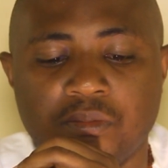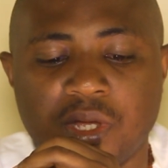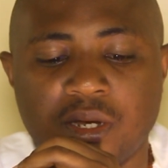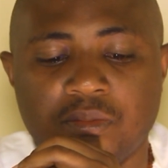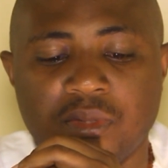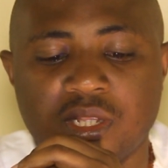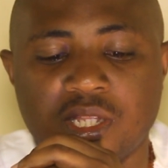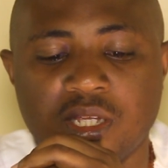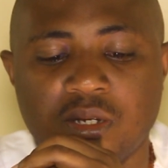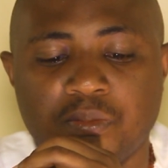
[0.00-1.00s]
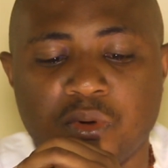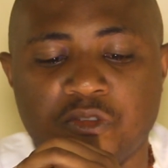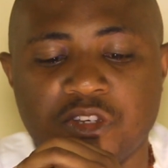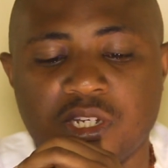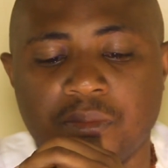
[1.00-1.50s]
and maintain
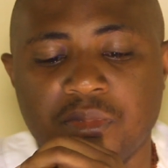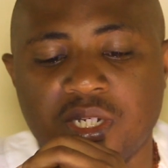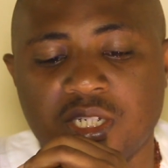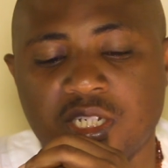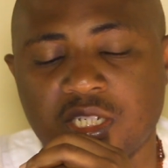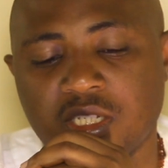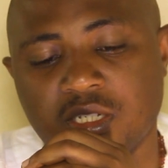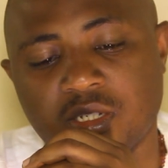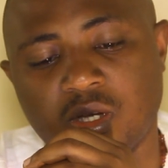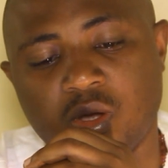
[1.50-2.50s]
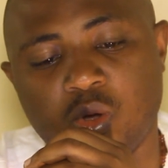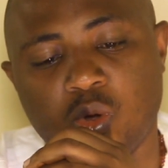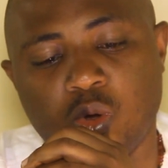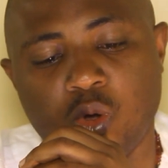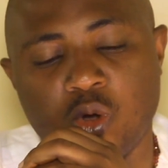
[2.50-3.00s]
profitability
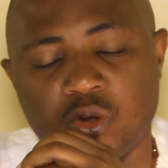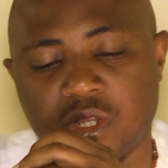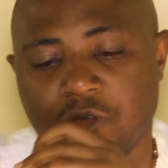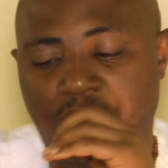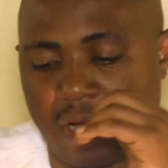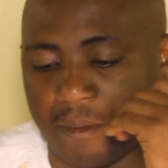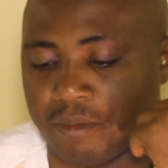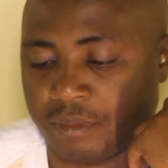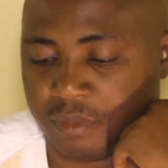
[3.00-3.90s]
on the farm.